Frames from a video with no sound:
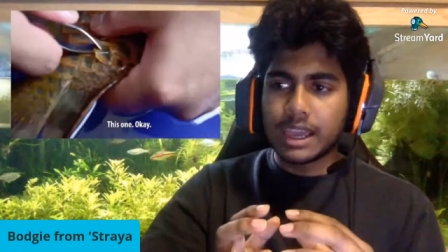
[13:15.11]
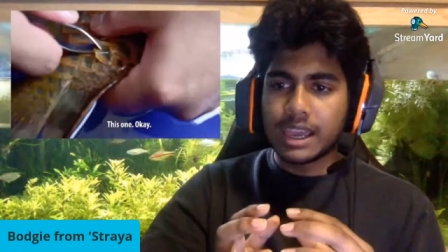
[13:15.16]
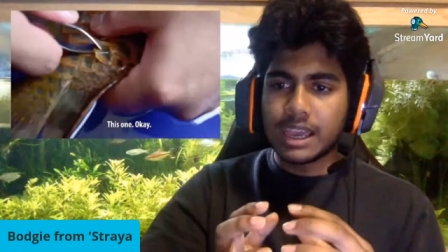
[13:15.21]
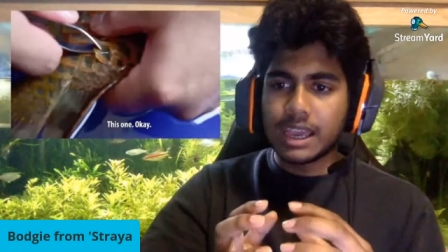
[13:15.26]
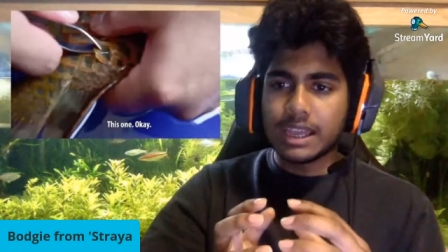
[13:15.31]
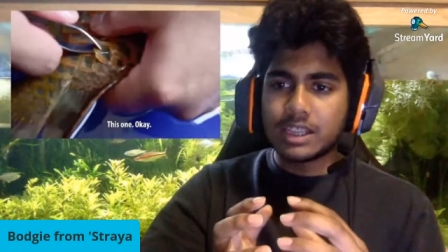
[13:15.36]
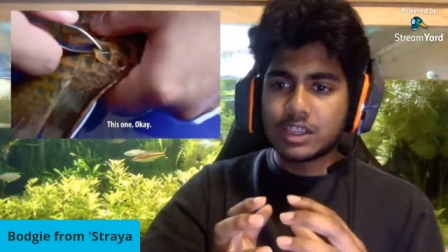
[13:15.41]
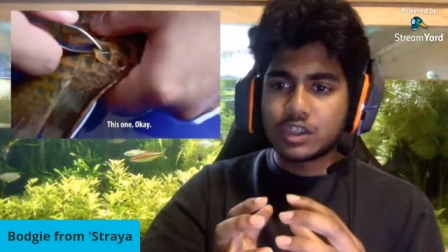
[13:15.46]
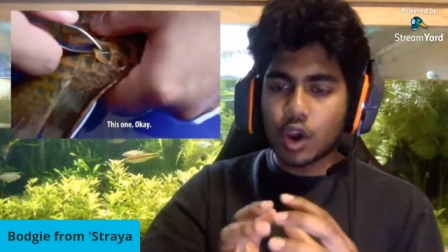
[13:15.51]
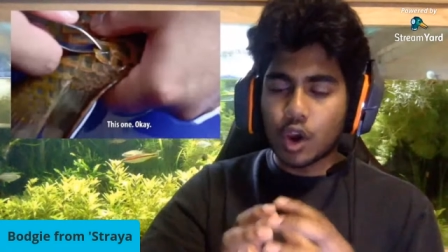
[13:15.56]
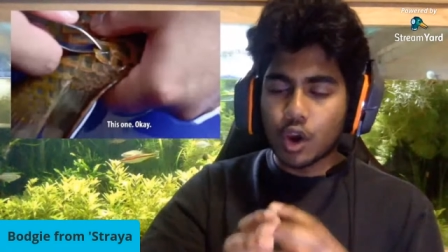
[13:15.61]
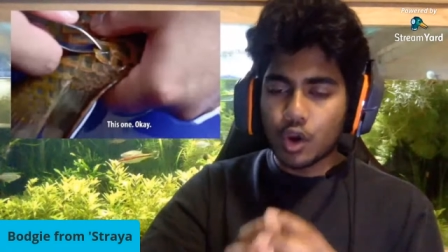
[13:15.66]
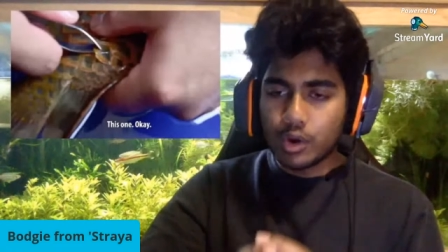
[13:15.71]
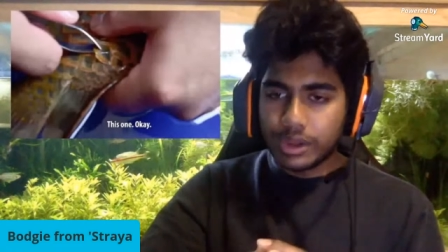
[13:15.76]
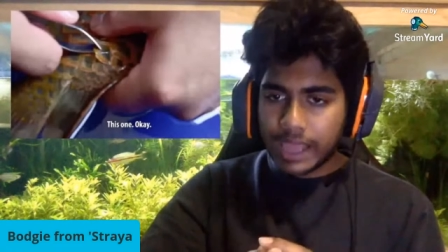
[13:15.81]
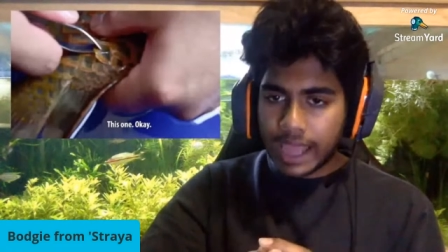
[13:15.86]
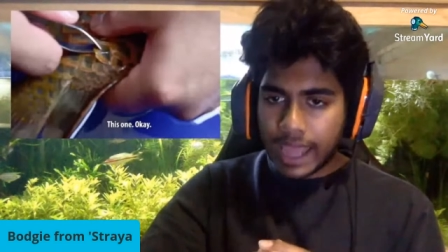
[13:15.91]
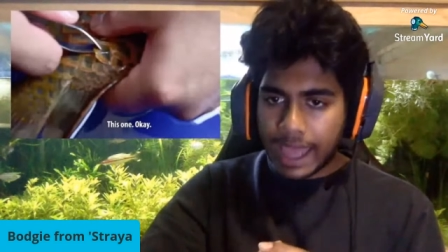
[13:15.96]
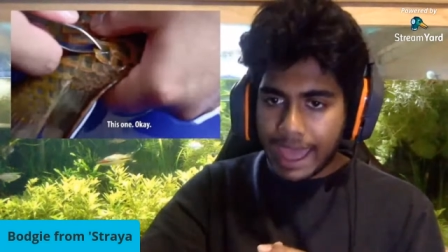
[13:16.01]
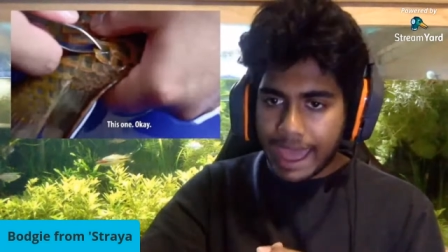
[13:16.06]
it's
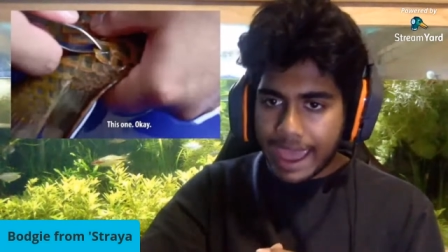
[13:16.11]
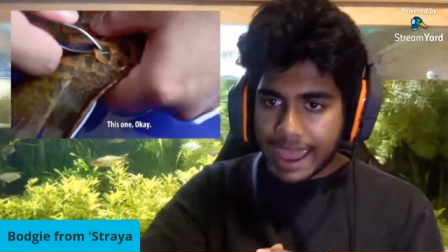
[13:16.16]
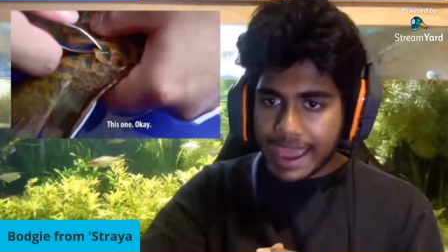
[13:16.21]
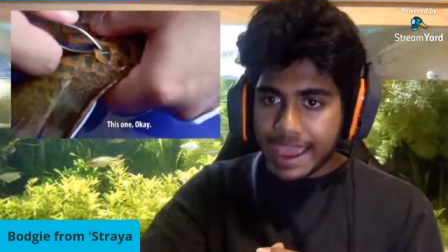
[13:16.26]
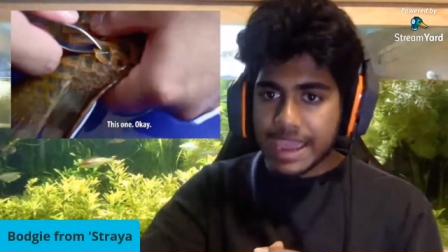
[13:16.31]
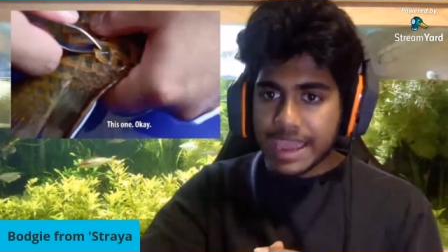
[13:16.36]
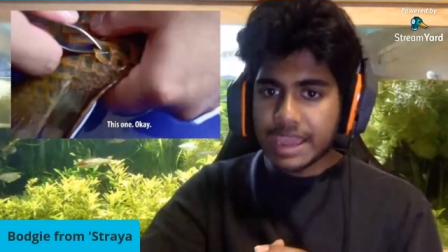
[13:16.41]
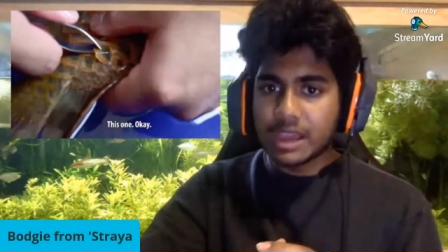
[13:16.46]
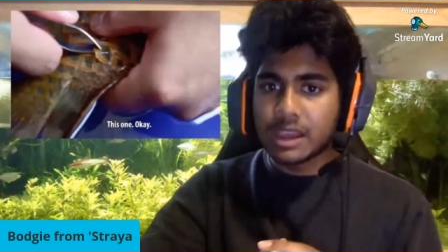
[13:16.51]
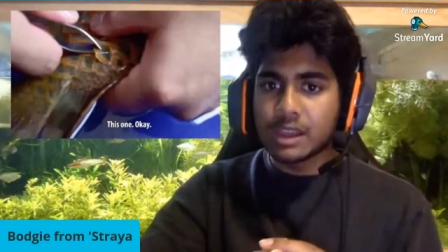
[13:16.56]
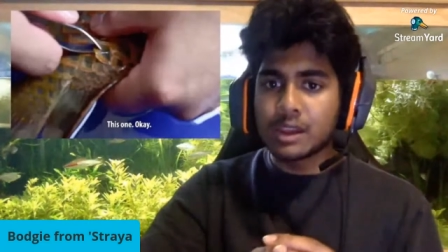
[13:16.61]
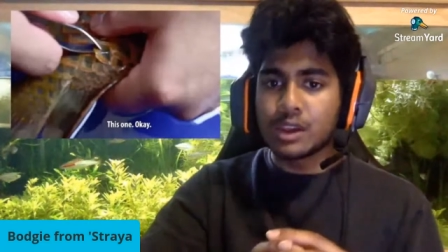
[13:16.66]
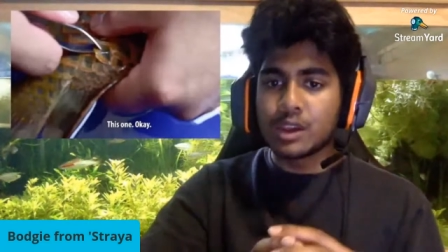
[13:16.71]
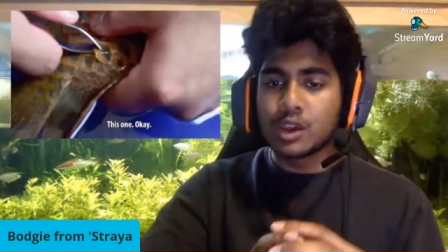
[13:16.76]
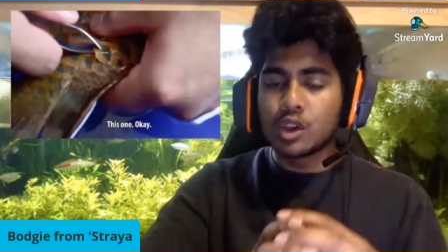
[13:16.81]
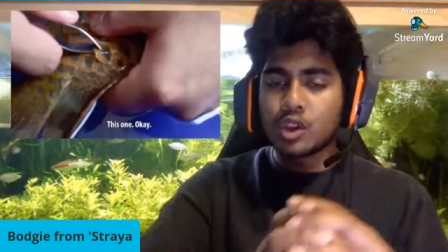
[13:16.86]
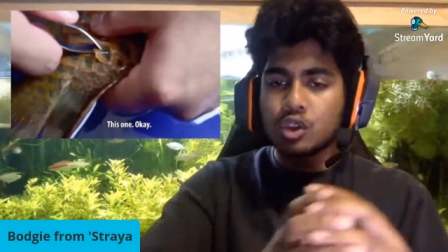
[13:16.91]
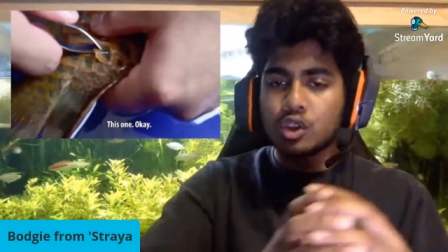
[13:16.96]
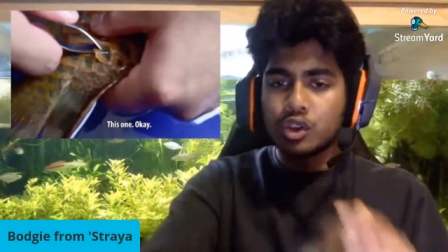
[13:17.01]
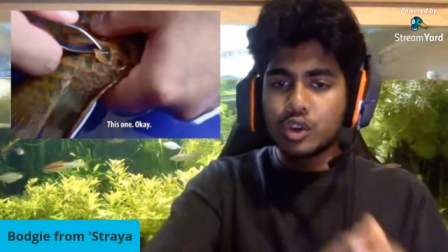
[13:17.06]
okay
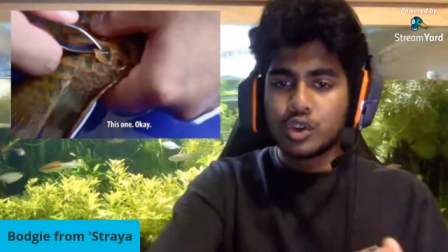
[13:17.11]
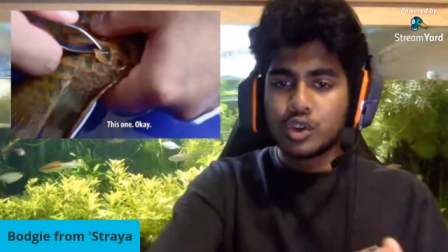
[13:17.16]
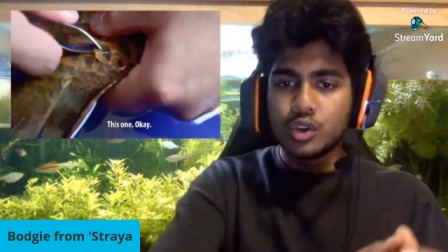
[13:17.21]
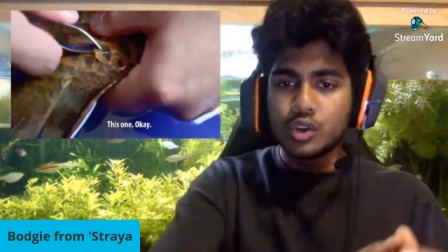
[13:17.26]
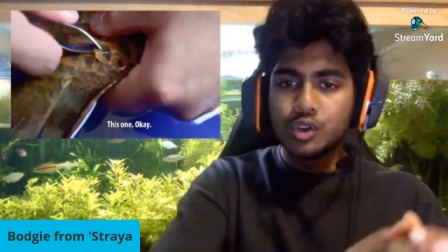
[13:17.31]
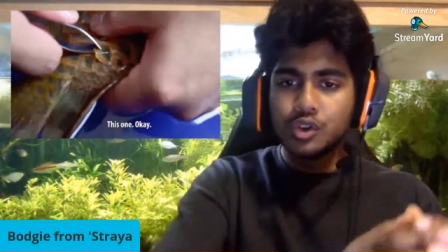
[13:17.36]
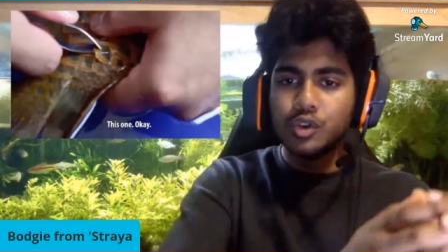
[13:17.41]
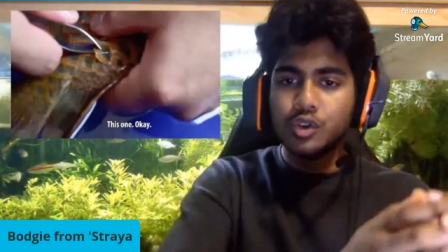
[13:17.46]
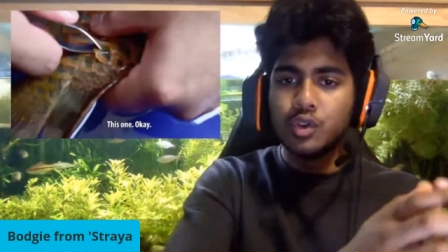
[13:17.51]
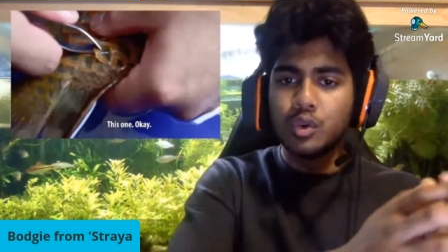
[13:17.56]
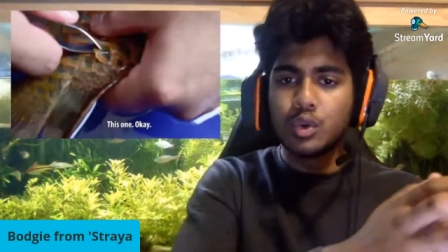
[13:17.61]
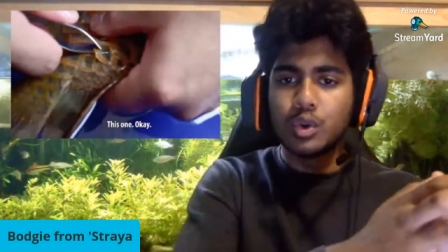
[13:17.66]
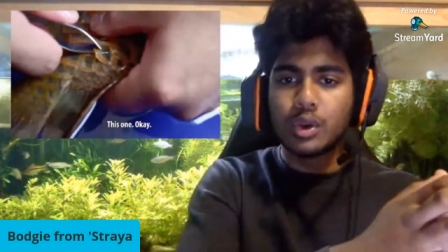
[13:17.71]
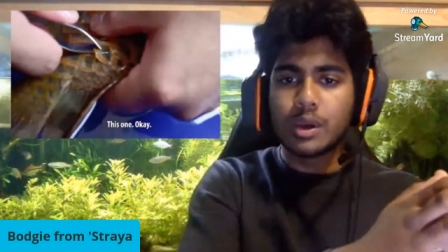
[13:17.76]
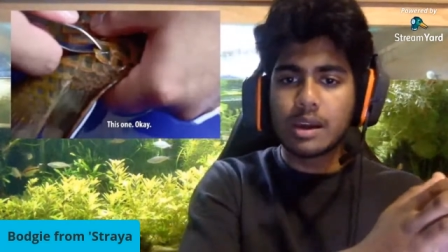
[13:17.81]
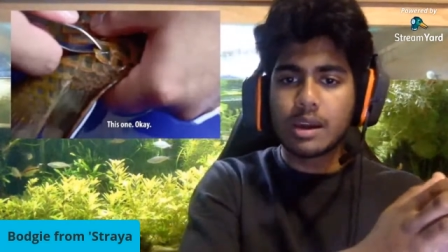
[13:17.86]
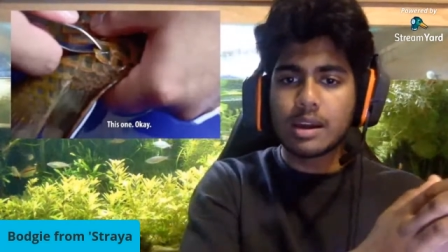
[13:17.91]
to do